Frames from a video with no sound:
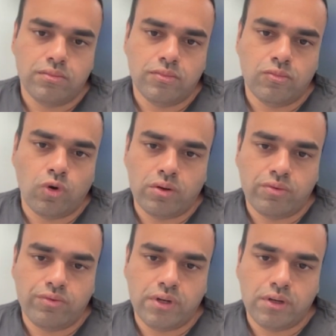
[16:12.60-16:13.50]
whatever
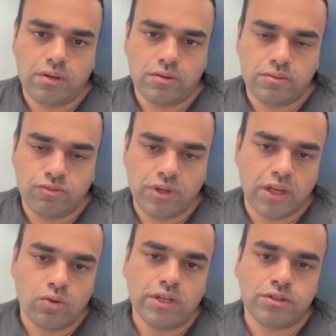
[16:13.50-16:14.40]
we
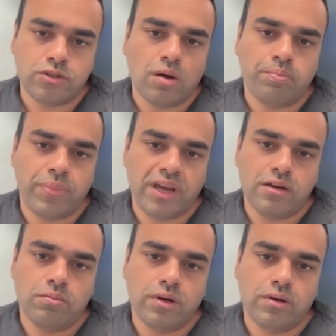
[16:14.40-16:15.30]
can only stop
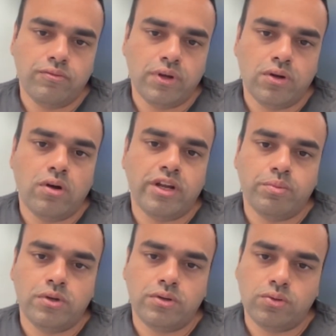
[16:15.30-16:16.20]
pain, but we are not
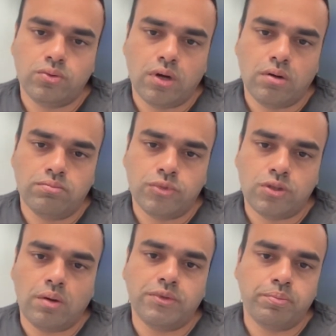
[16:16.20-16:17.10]
able to
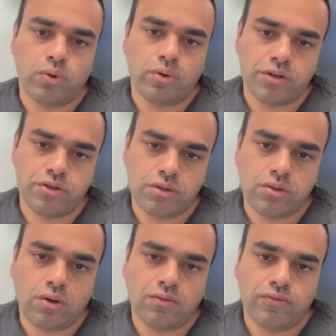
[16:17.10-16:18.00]
stop the progression
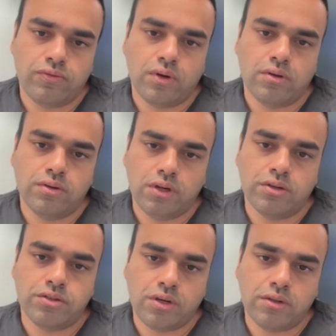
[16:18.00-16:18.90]
of knee
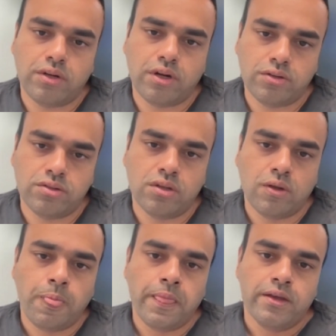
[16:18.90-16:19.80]
osteoarthritis.
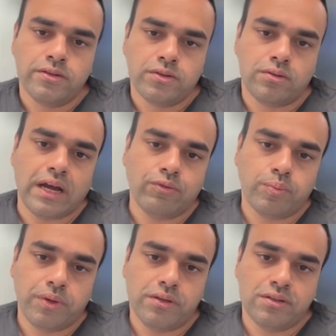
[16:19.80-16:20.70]
So that
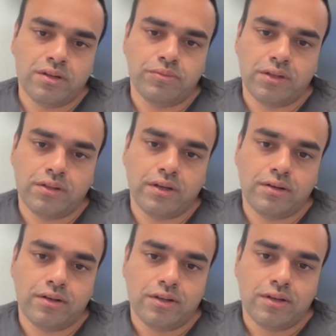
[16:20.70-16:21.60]
would be something
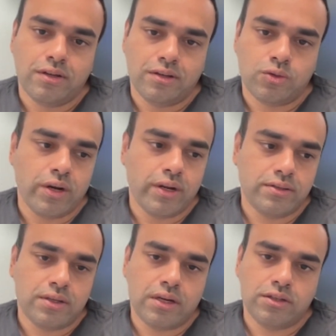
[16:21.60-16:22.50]
that is quite
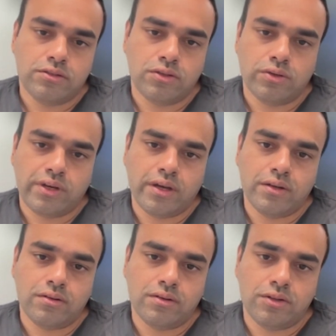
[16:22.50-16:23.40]
exciting to look
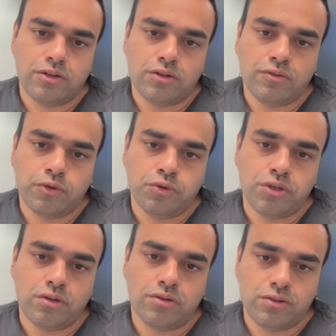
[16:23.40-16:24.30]
at in the near
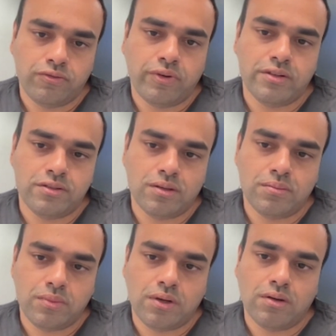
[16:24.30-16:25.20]
future, to find
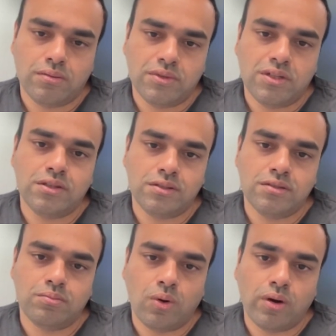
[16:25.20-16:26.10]
some
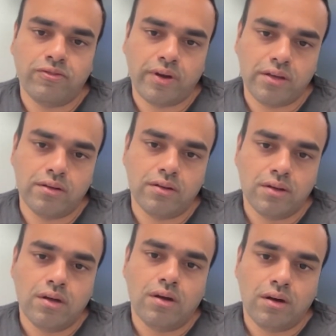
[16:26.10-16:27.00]
disease modifying
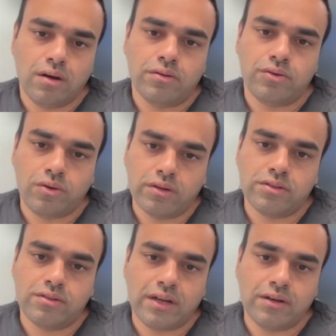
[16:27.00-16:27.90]

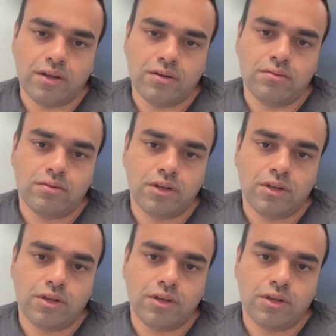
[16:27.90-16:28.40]
drugs that can,